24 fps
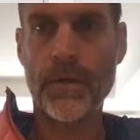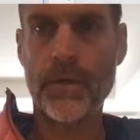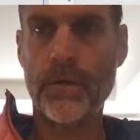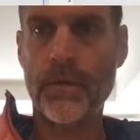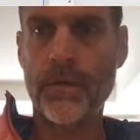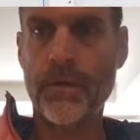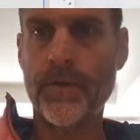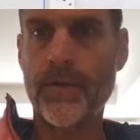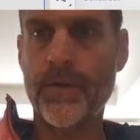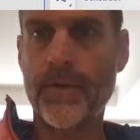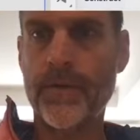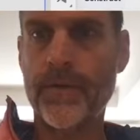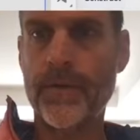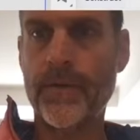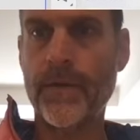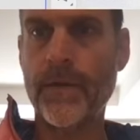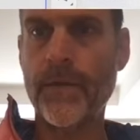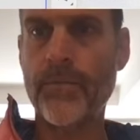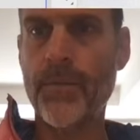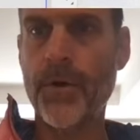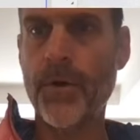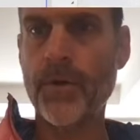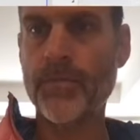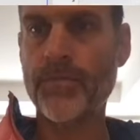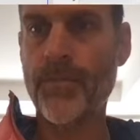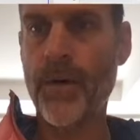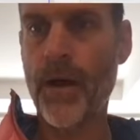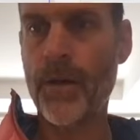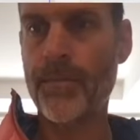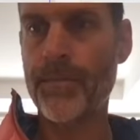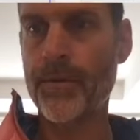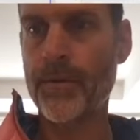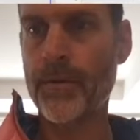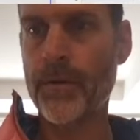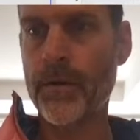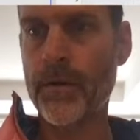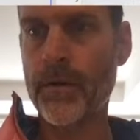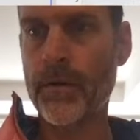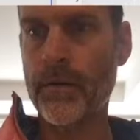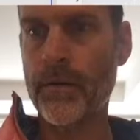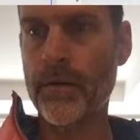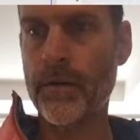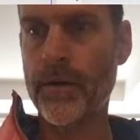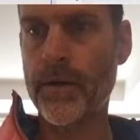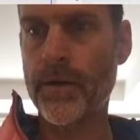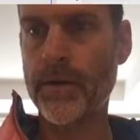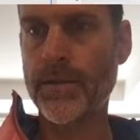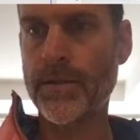This is the most popular.
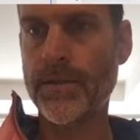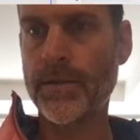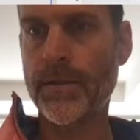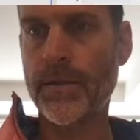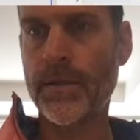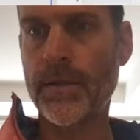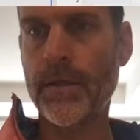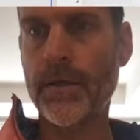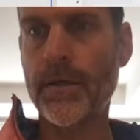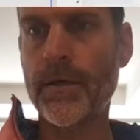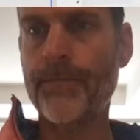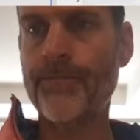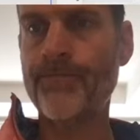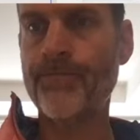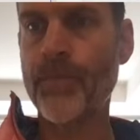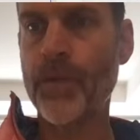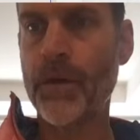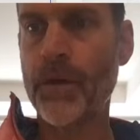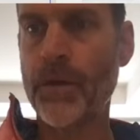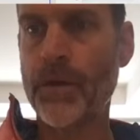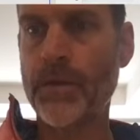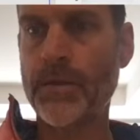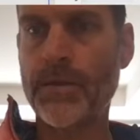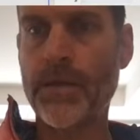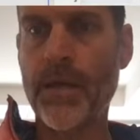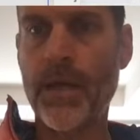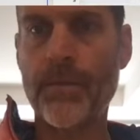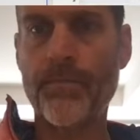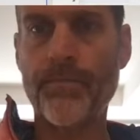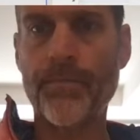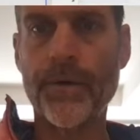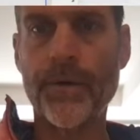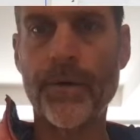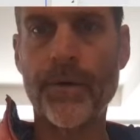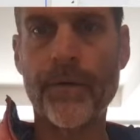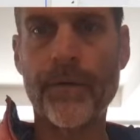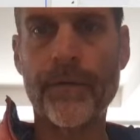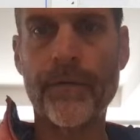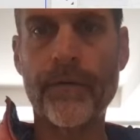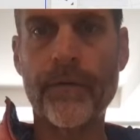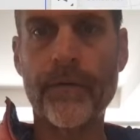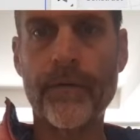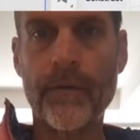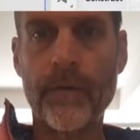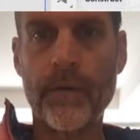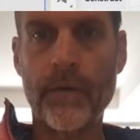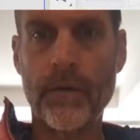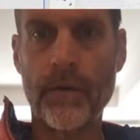You're going to see 10
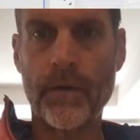builds